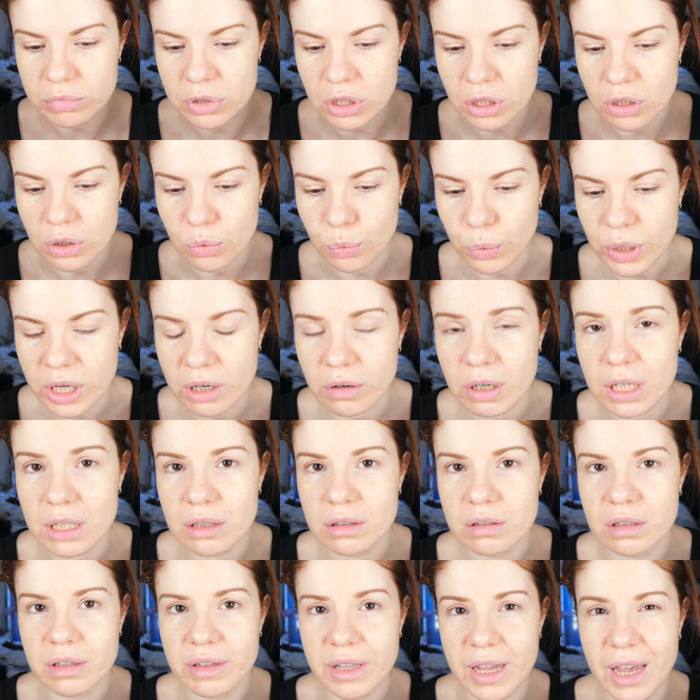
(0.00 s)
wear
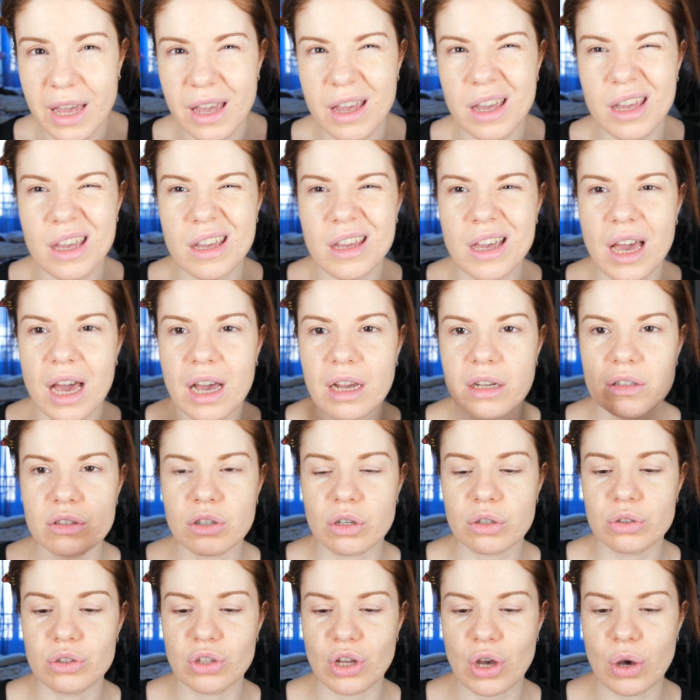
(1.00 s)
it today. I
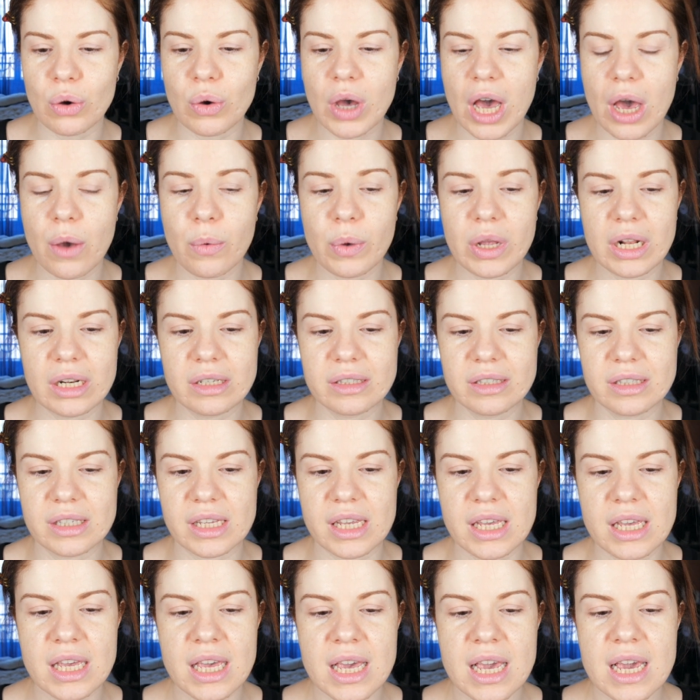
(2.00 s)
don't know. I will
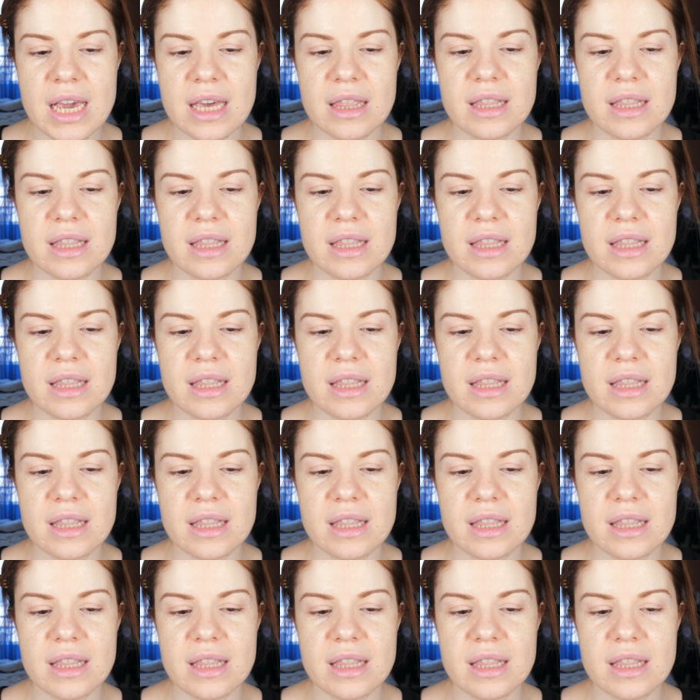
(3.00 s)
see.